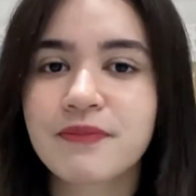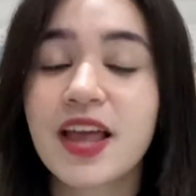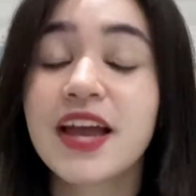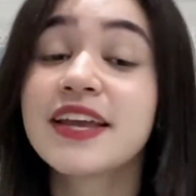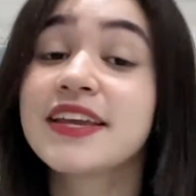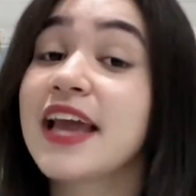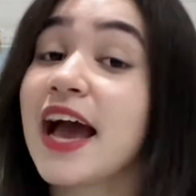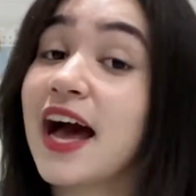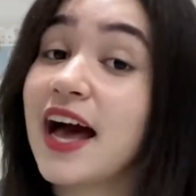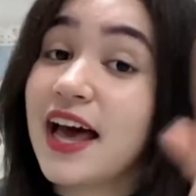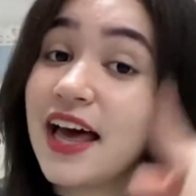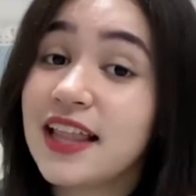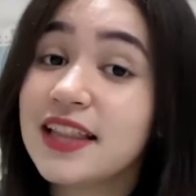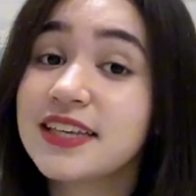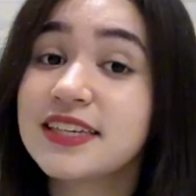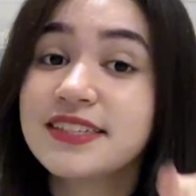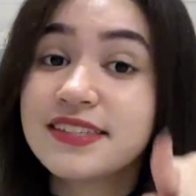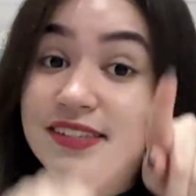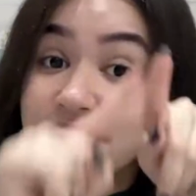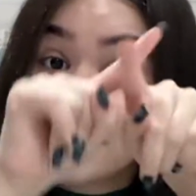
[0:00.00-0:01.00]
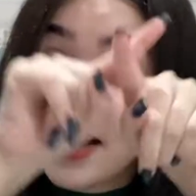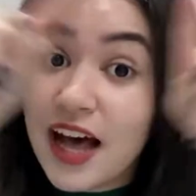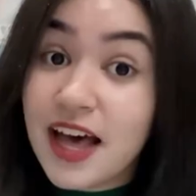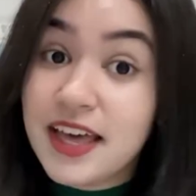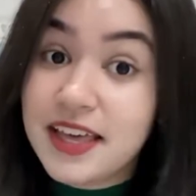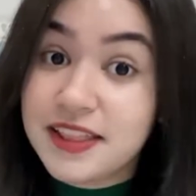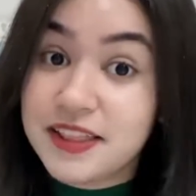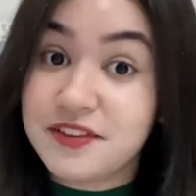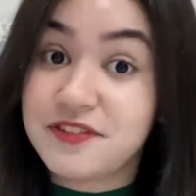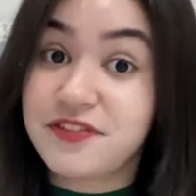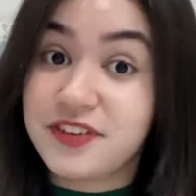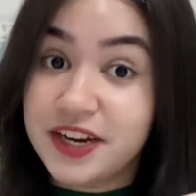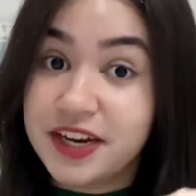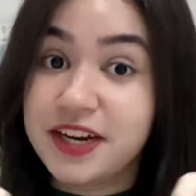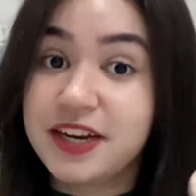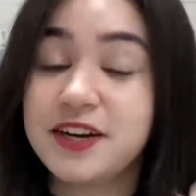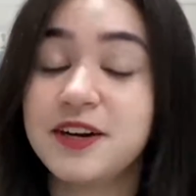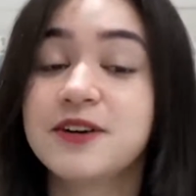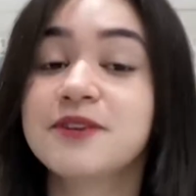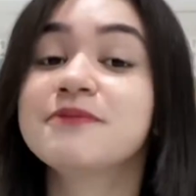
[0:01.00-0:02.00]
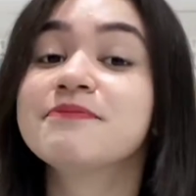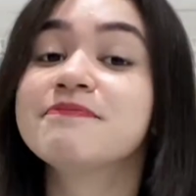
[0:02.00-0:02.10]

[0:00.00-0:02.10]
Yeah, Alice not in the video.